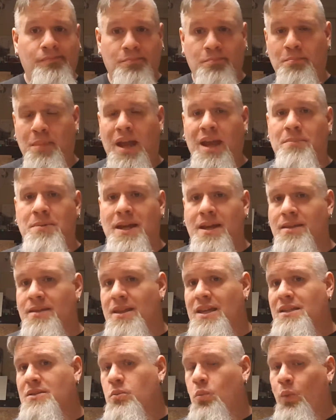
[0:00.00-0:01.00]
maybe
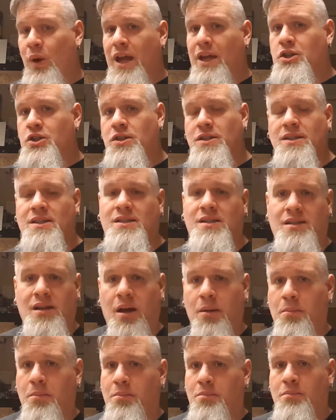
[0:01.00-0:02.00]
this witch is
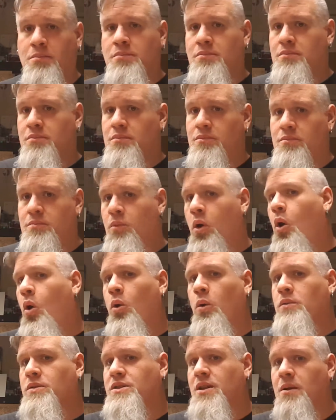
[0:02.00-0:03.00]
some
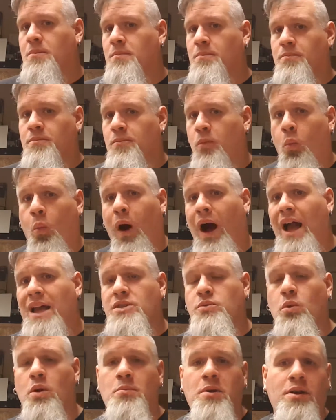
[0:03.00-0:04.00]

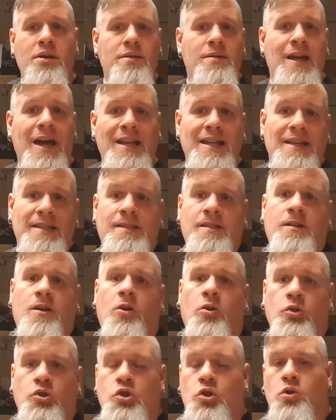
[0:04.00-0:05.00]
wise woman that his
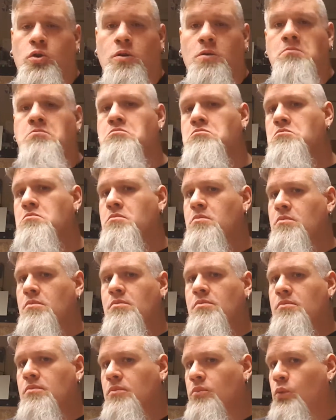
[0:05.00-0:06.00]
culture
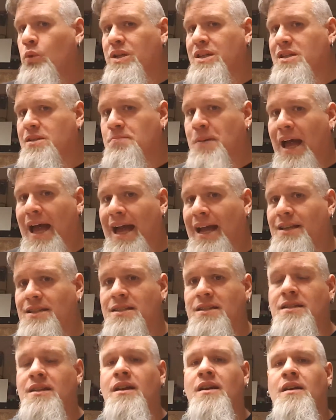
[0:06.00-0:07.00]

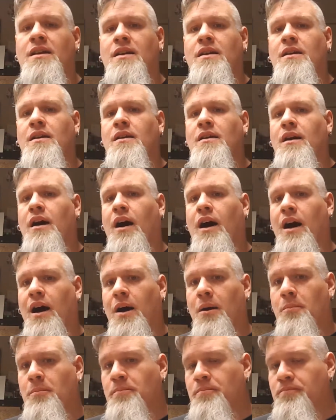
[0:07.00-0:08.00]
respects,
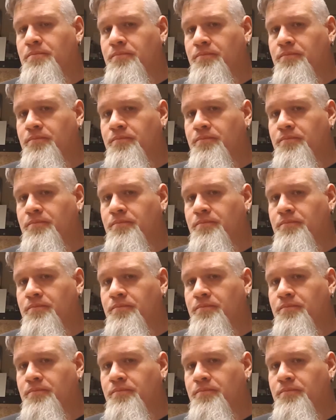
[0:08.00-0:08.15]
and